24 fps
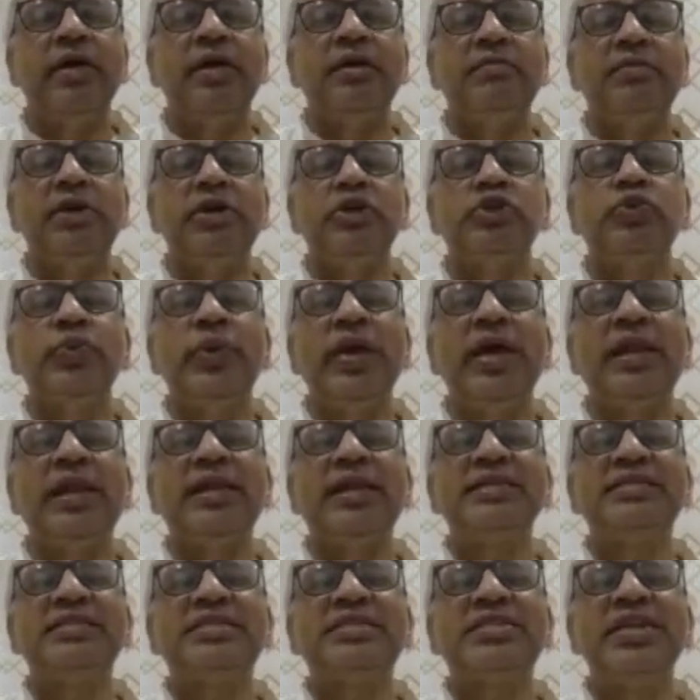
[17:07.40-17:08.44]
because we are
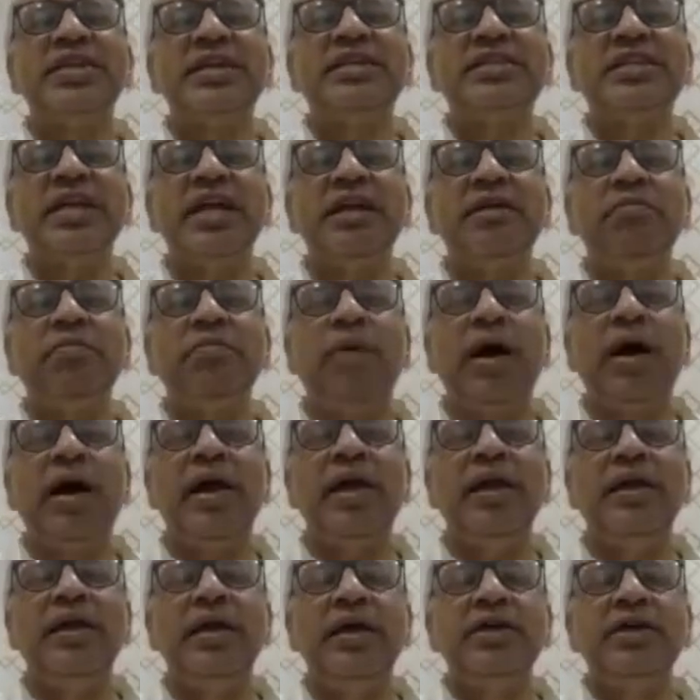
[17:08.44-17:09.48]
restricted
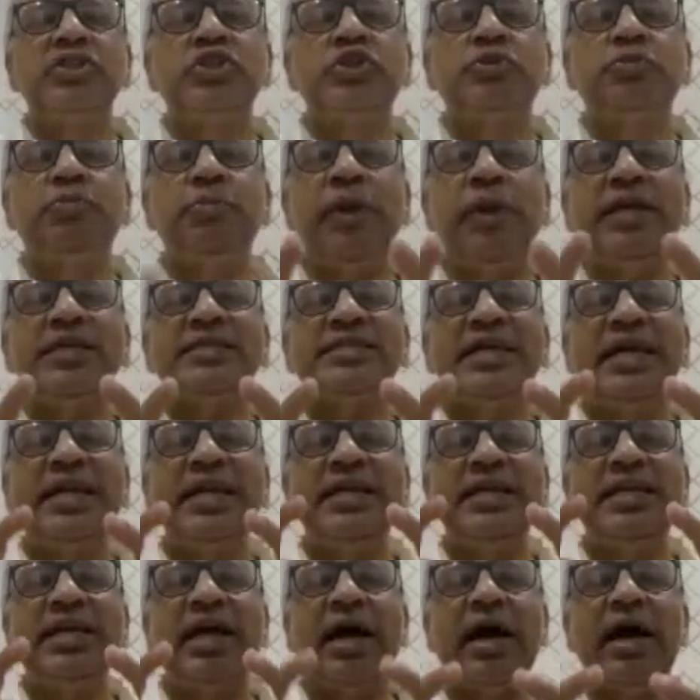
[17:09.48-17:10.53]
by space
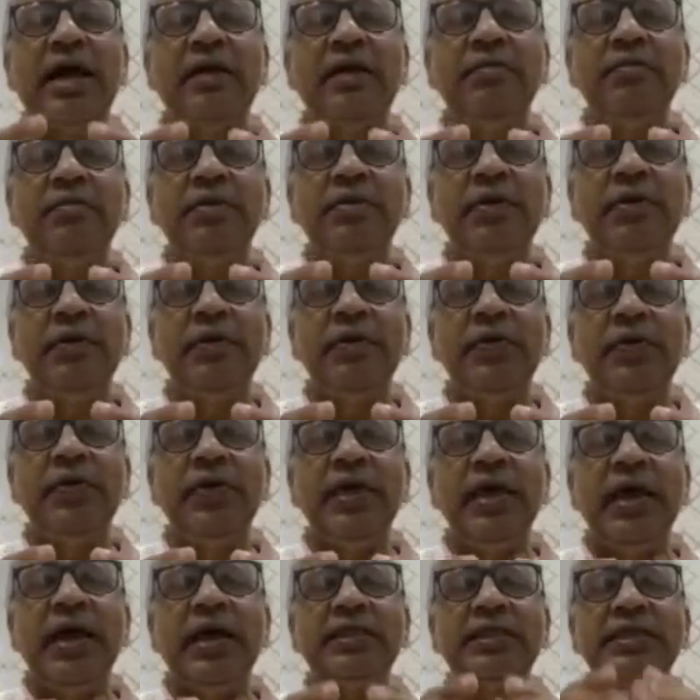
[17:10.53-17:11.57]
and time, and